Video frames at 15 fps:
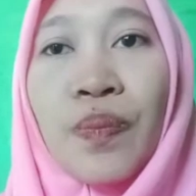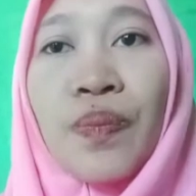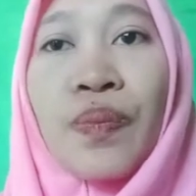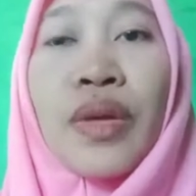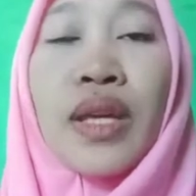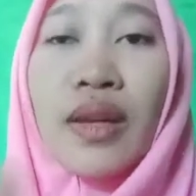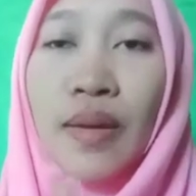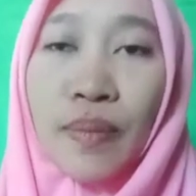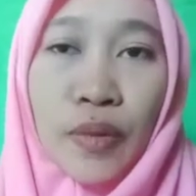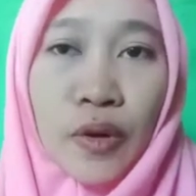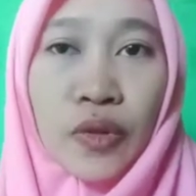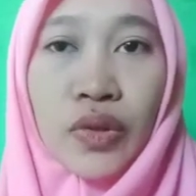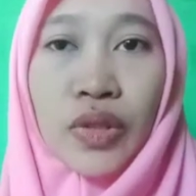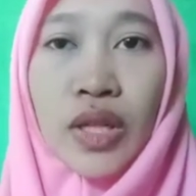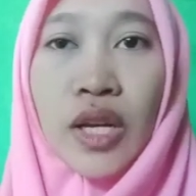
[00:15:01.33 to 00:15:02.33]
pick up
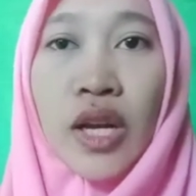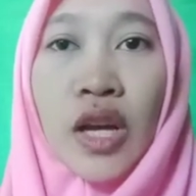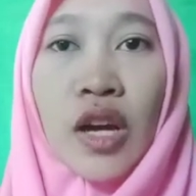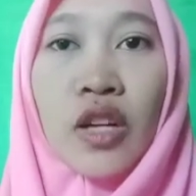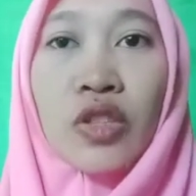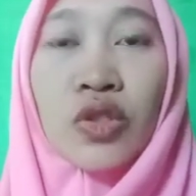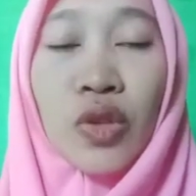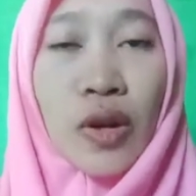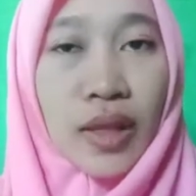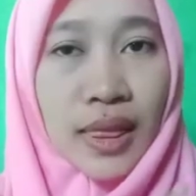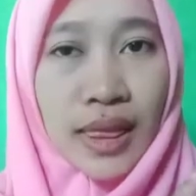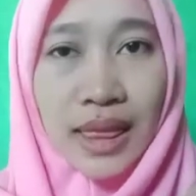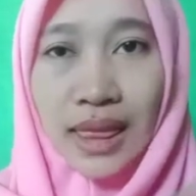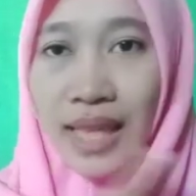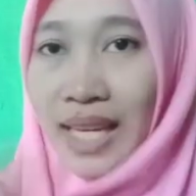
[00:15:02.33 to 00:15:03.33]
on.
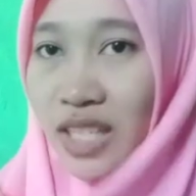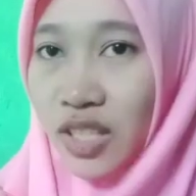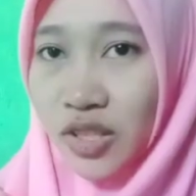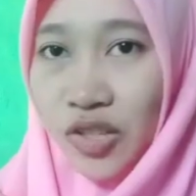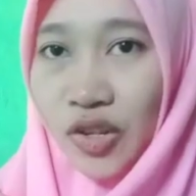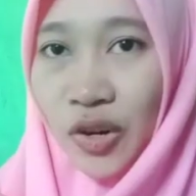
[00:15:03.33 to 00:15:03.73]
Don't let